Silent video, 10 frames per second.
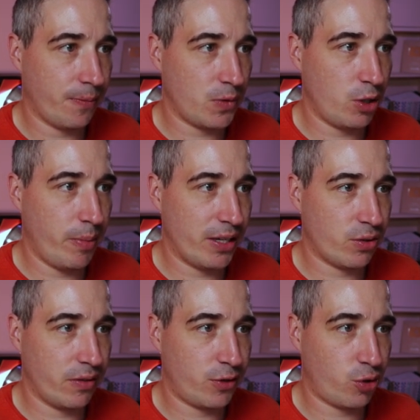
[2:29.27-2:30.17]
to make
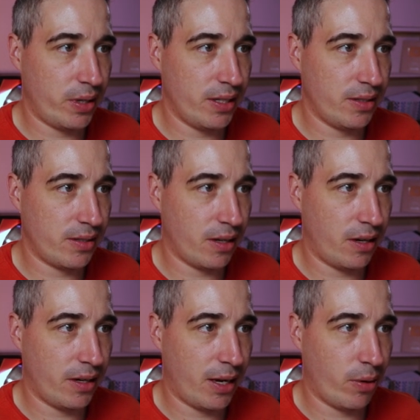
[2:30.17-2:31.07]
sort of trees
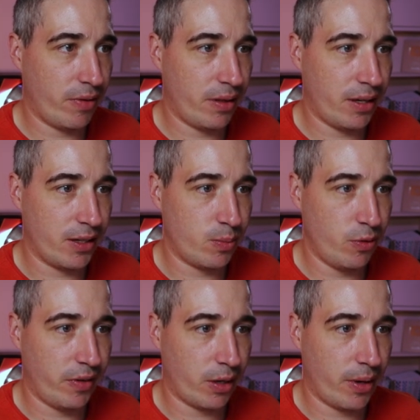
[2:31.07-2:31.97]
on how everything is
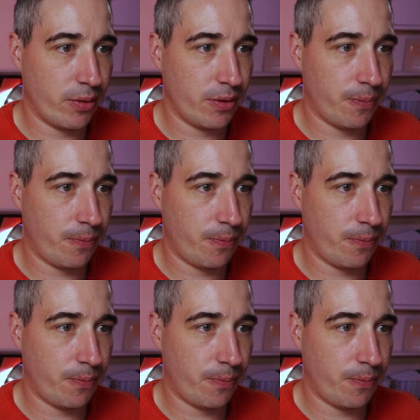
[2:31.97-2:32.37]
moving around.